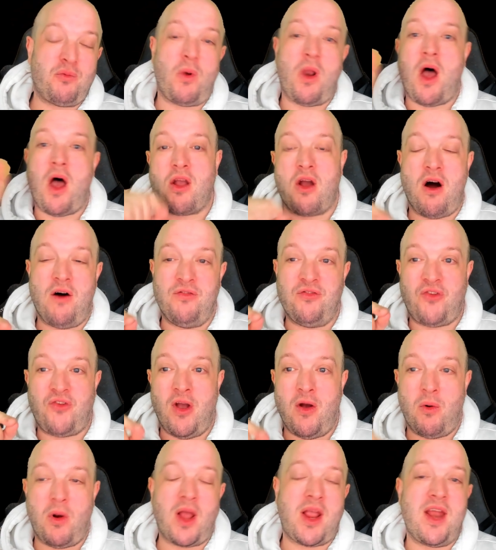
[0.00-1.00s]
Well, I can't do
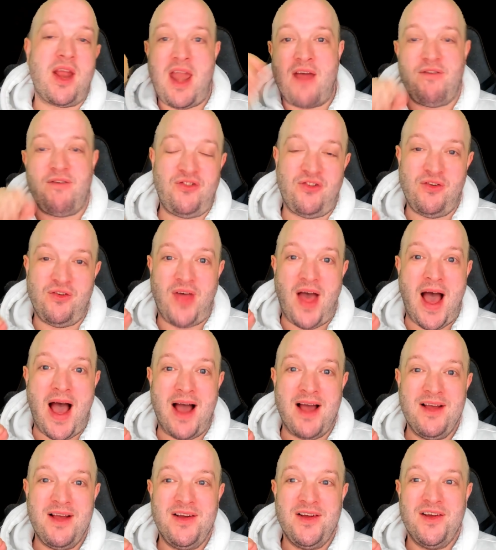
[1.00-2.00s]
it. Well, I could never do that.
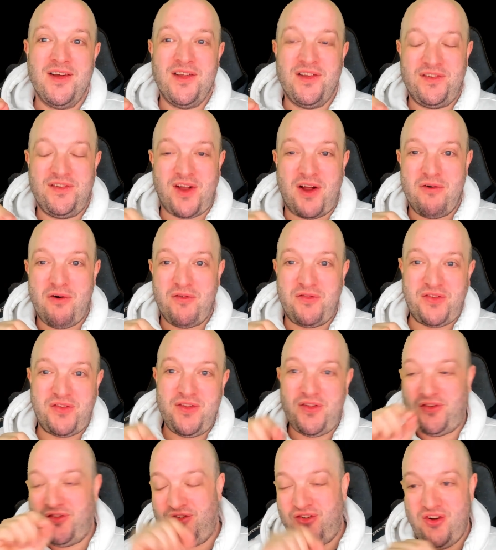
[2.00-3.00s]
So obviously
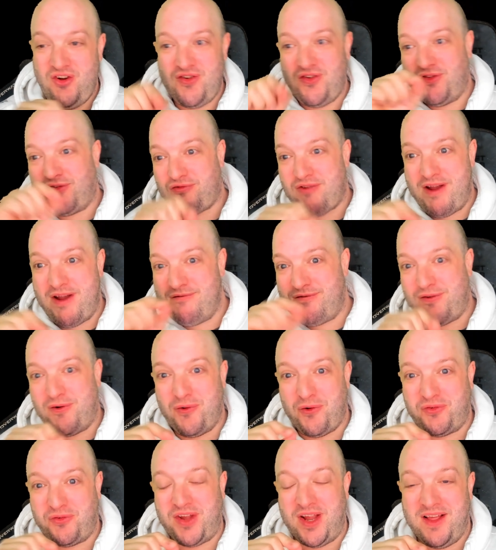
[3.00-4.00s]
the student's
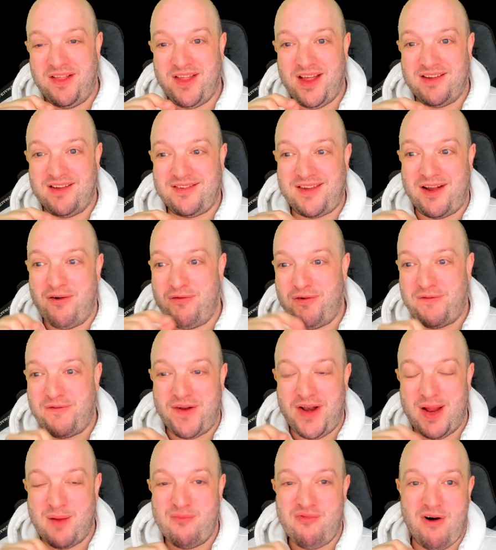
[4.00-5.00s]
reinforcing this
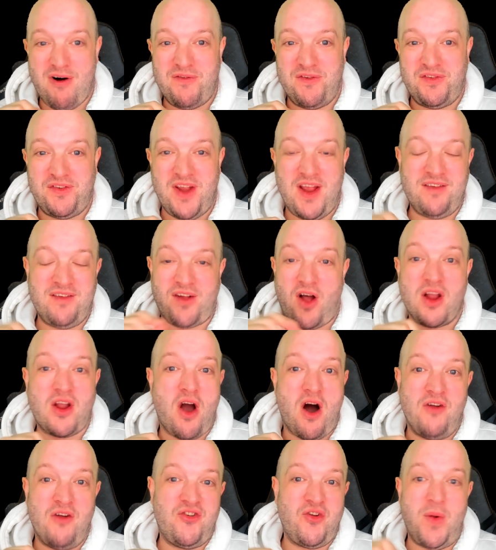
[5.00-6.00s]
self-fulfilling prophecy as I
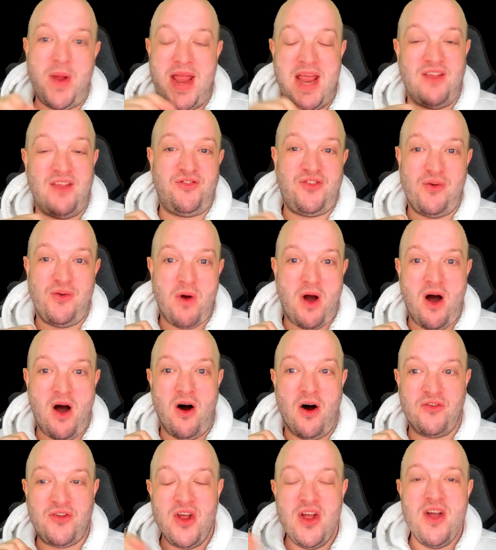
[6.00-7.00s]
can't do it, it's too
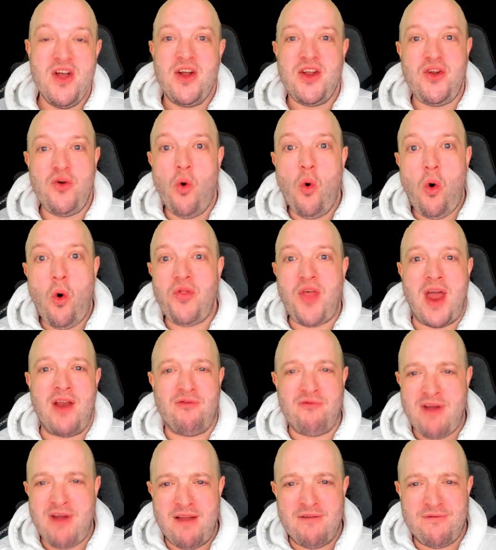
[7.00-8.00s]
hard. You're
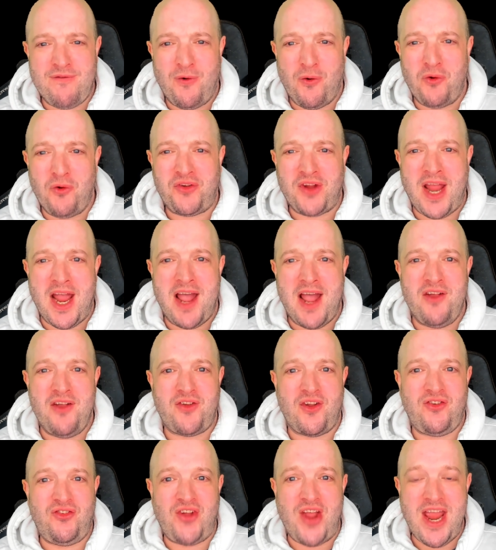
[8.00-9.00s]
then reinforcing it as
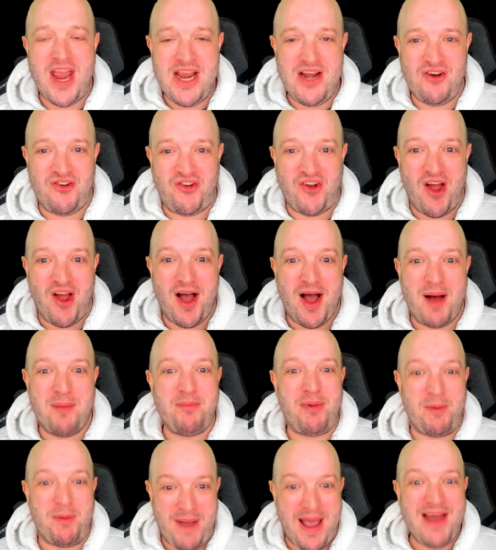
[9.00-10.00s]
a teacher and
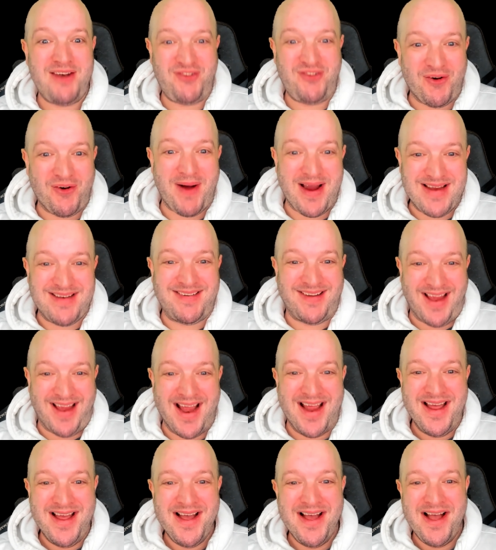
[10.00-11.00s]

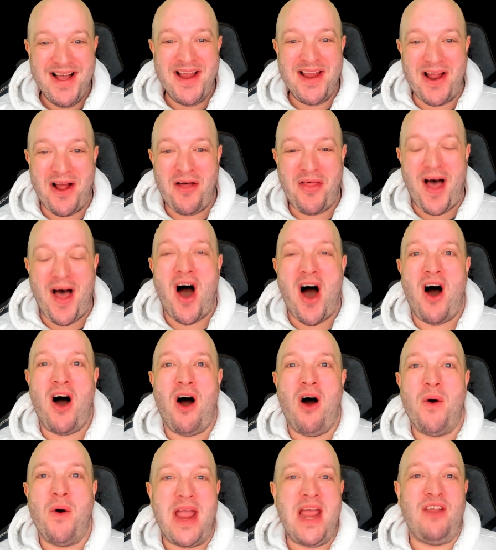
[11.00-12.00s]
perpetuating, that,
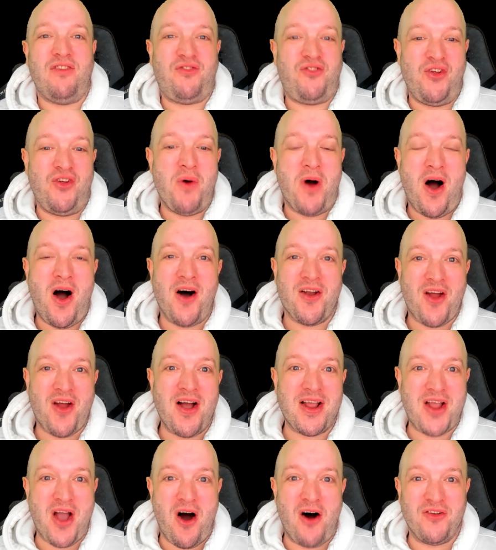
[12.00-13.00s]
oh, it's too hard,
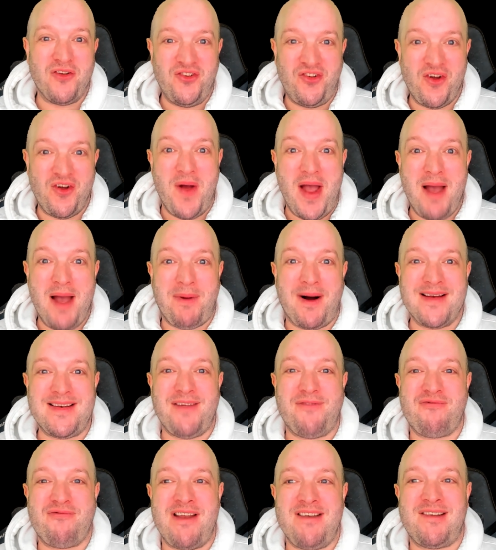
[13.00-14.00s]
I can't do it, by
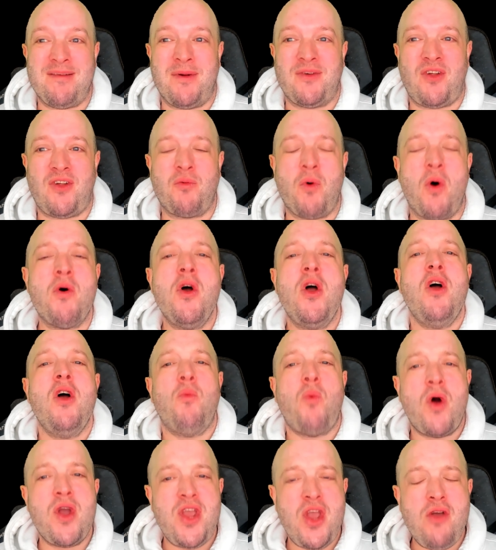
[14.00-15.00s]
differentiating my task.
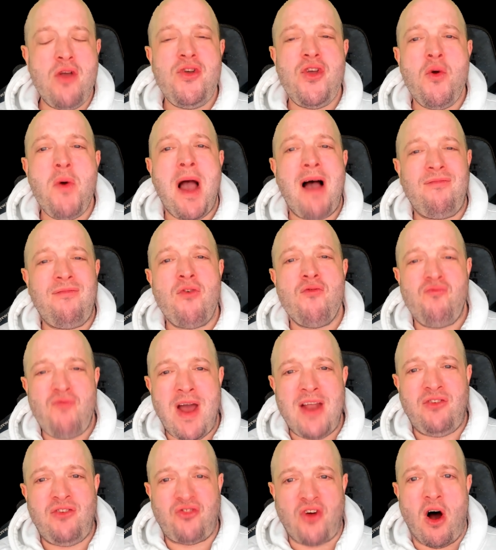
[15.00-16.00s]
Well, you have the
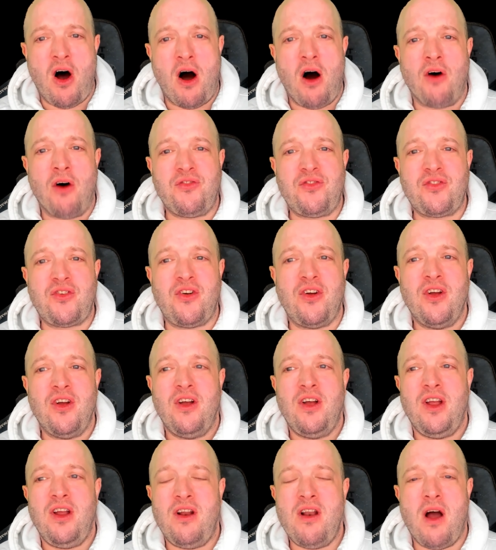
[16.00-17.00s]
red task.
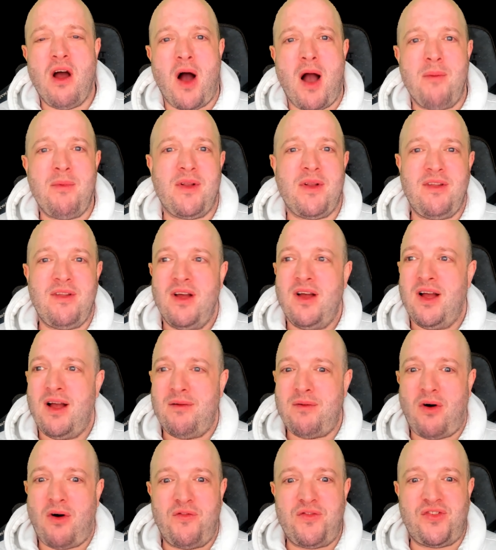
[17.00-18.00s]
I mean,
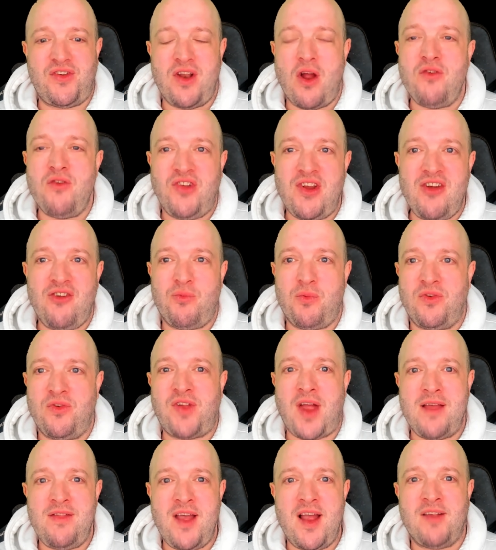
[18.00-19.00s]
obviously no teacher would
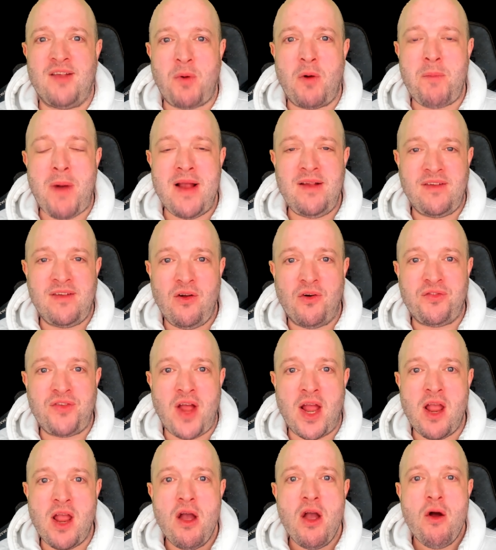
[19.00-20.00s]
say this, but basically you're
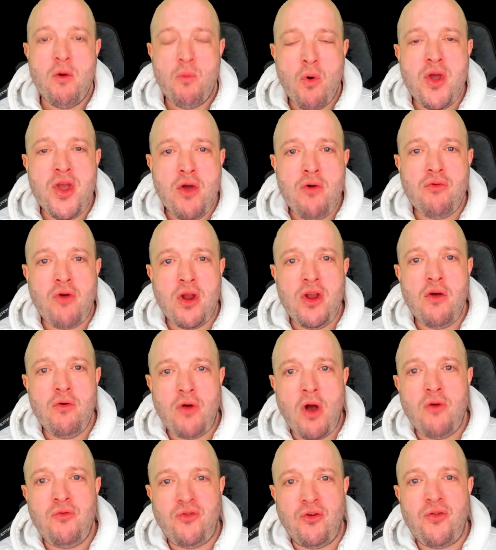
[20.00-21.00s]
saying, well, you
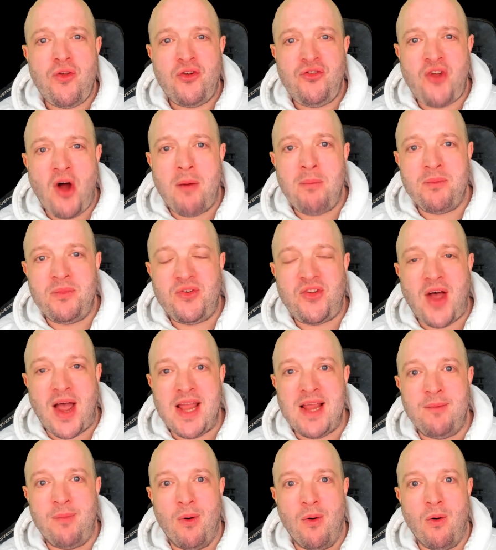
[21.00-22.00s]
go to the dumb
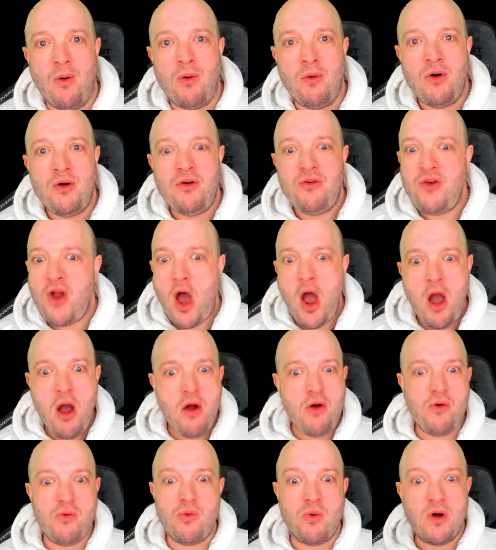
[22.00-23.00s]
table.
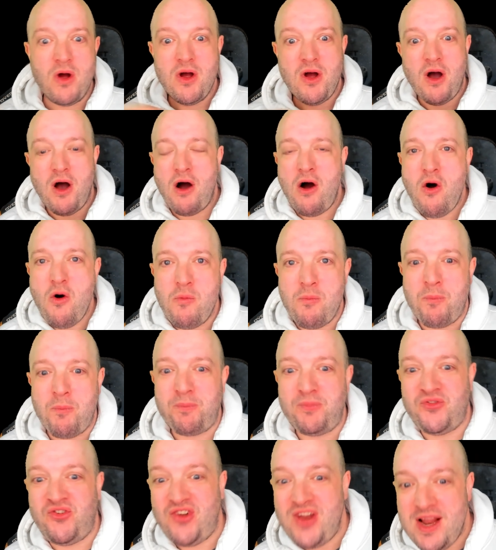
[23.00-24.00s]
No. Oh,
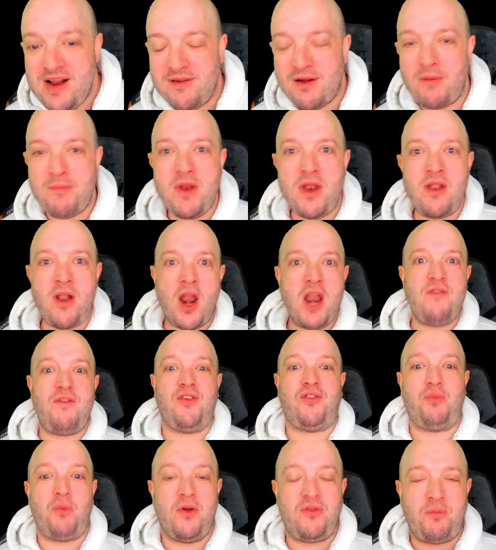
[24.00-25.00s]
gee, none of
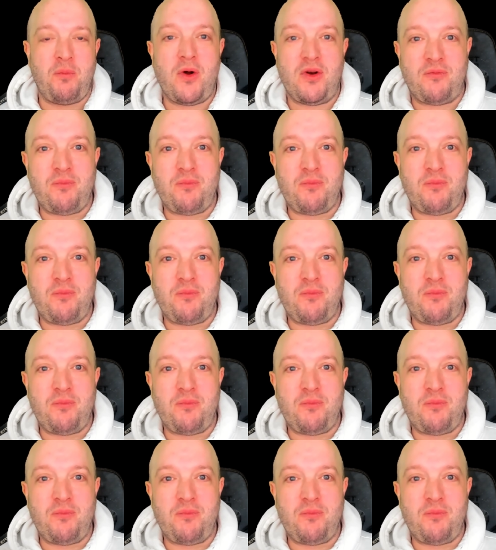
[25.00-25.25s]
us would,